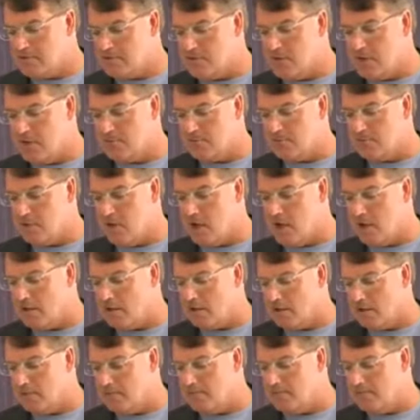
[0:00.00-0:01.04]
James
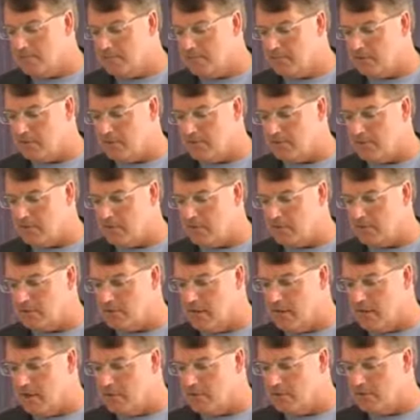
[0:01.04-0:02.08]
Laughlin of
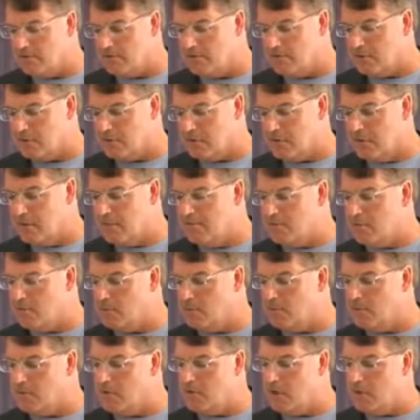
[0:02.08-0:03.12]
Yale said that even
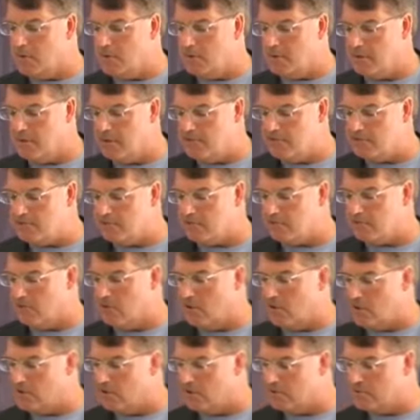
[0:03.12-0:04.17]
when the combination is
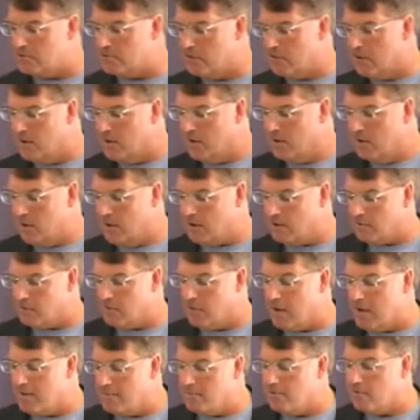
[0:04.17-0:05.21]
large, a
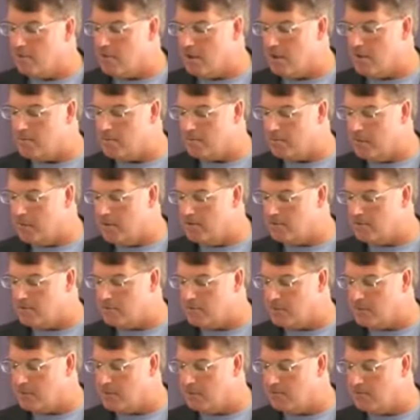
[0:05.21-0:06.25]
rival
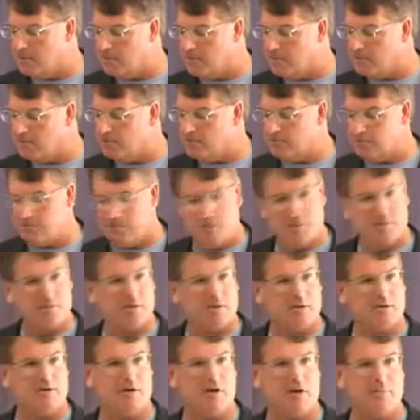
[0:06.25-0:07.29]
combination may give the most
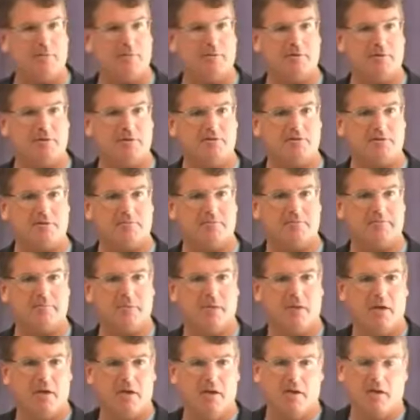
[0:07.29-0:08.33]
spirited competition.
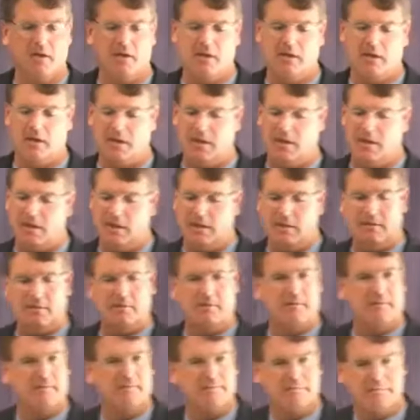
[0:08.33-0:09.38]

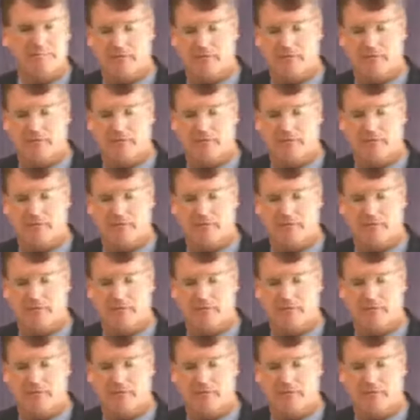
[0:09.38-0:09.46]
And